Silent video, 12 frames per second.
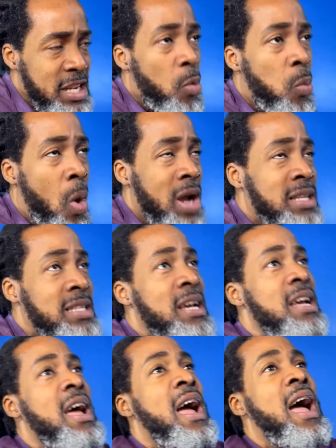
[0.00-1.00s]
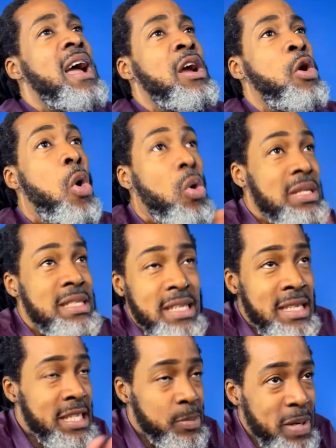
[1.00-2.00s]
What caused
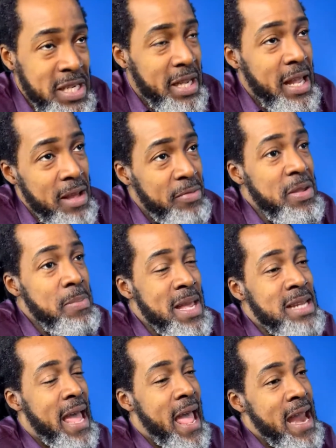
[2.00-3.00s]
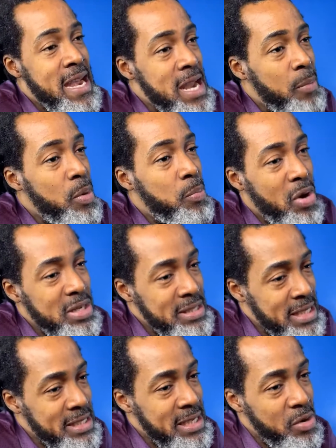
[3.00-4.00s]
this particular female to end up with
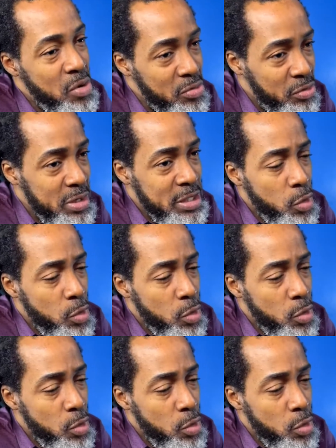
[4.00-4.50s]
polycystic ovaries?